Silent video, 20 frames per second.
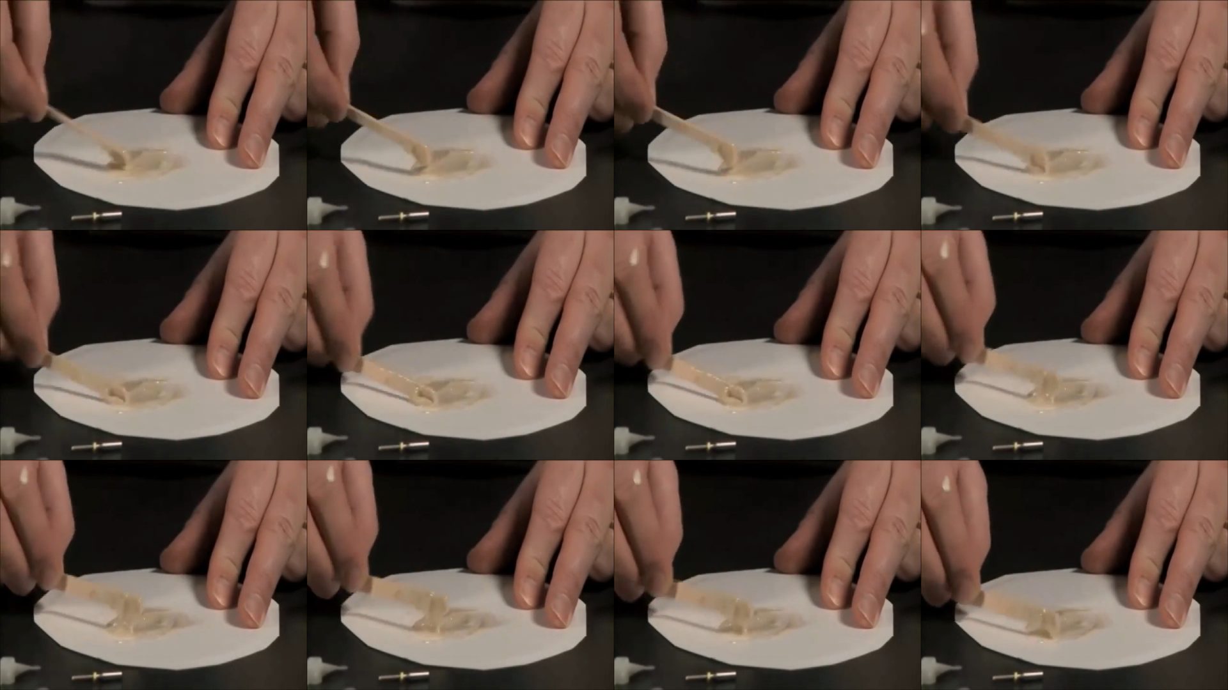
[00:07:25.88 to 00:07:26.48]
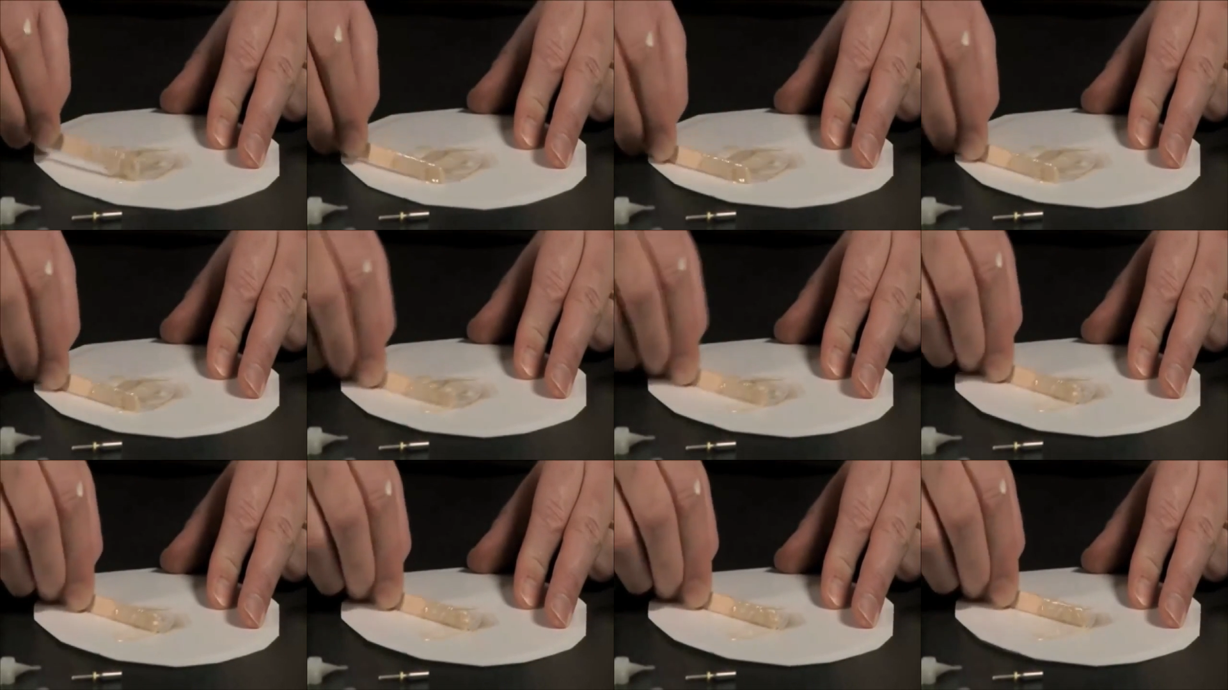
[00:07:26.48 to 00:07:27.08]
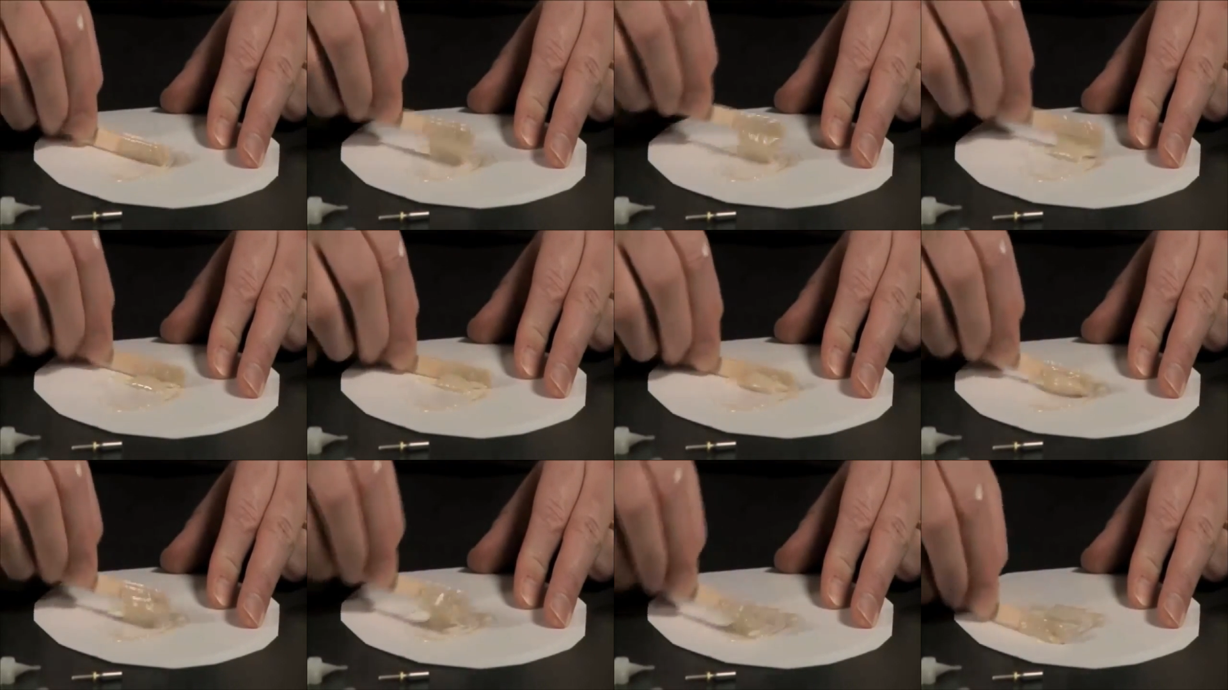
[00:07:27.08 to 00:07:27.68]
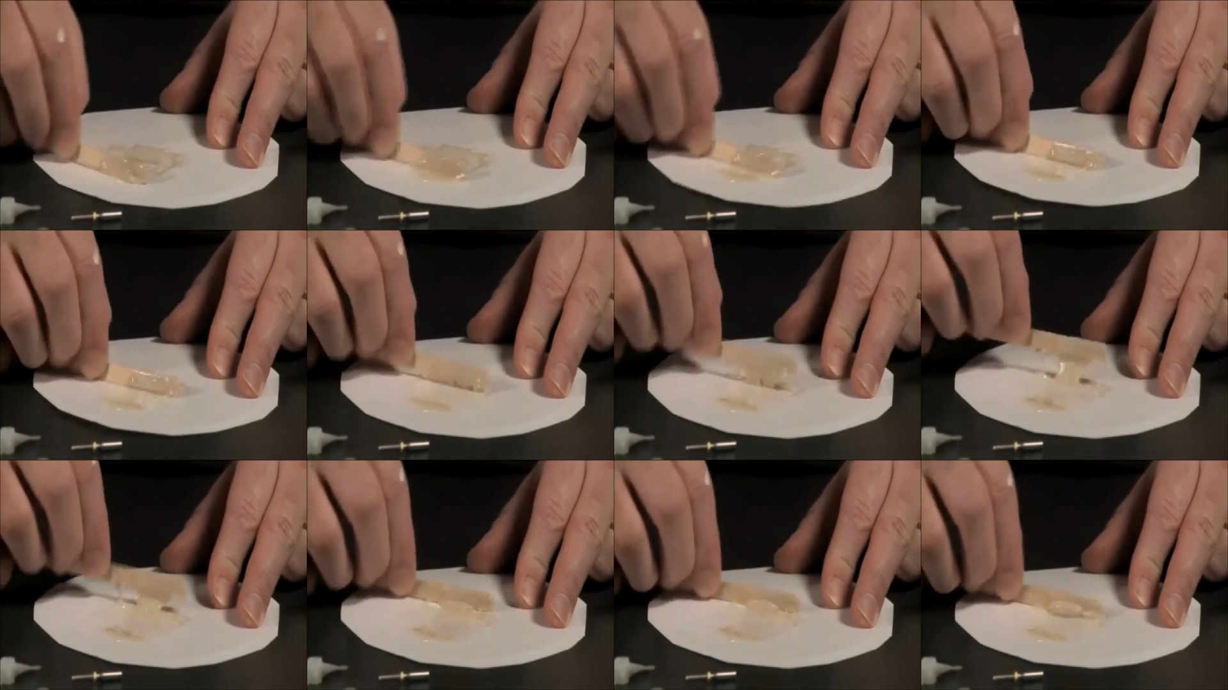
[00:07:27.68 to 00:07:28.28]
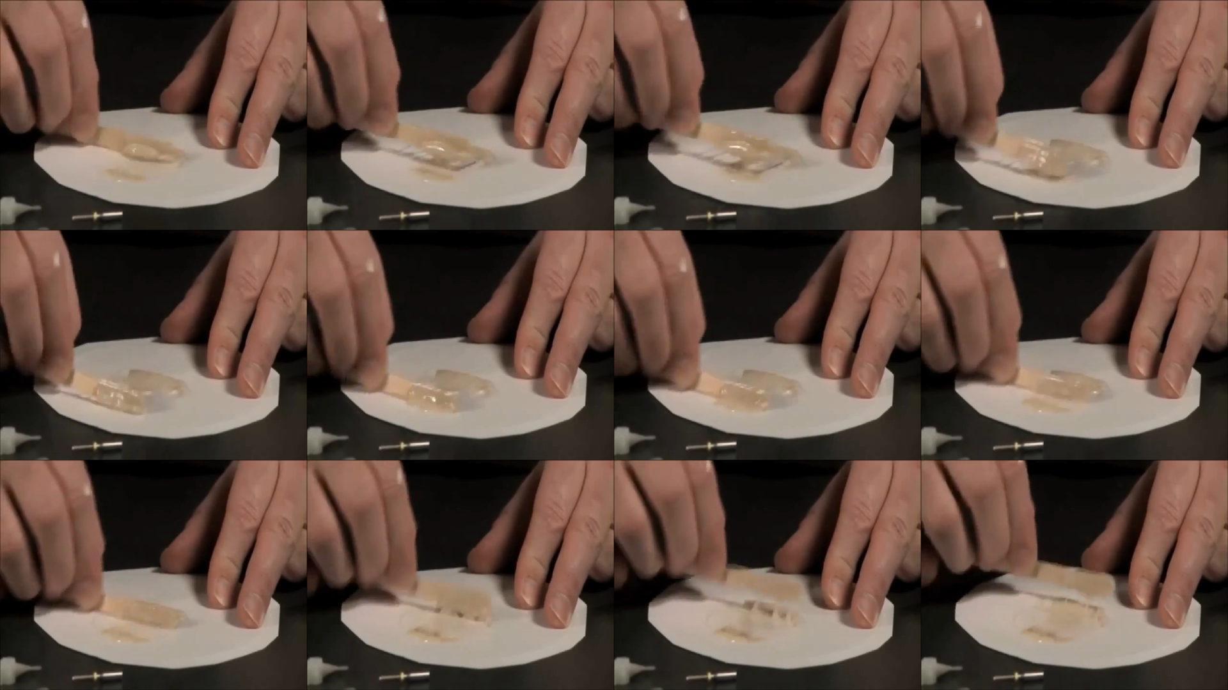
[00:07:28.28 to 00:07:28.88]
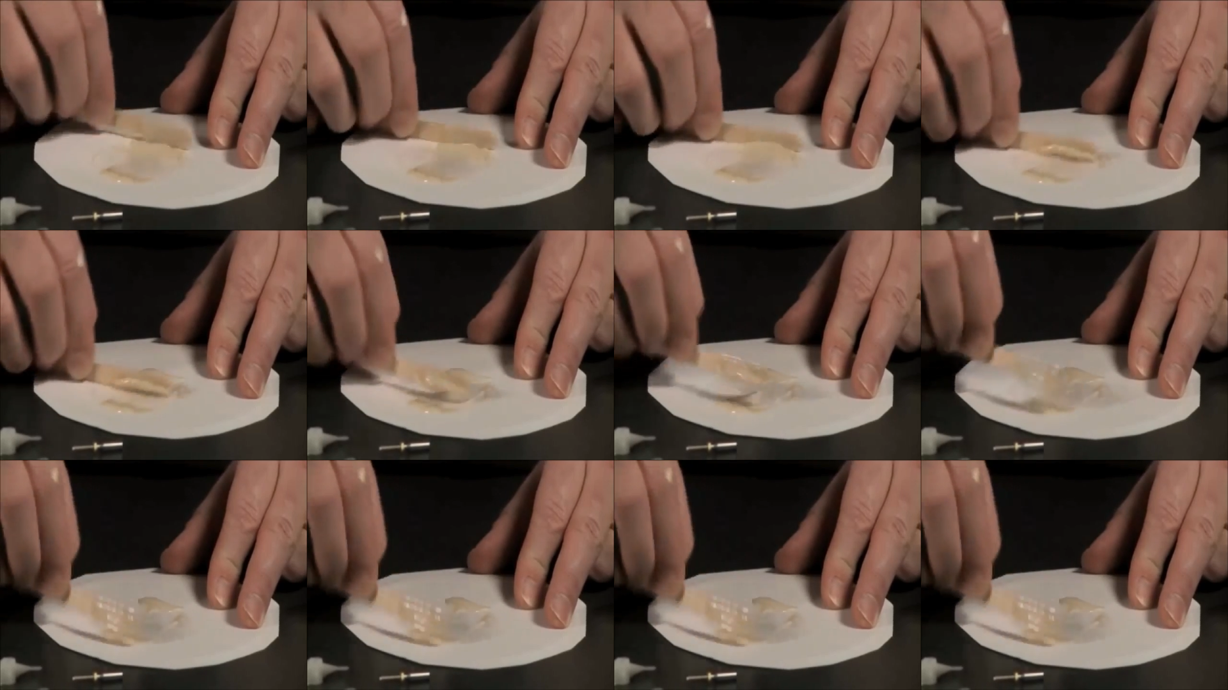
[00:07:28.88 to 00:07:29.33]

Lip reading: [unreadable: no face in view]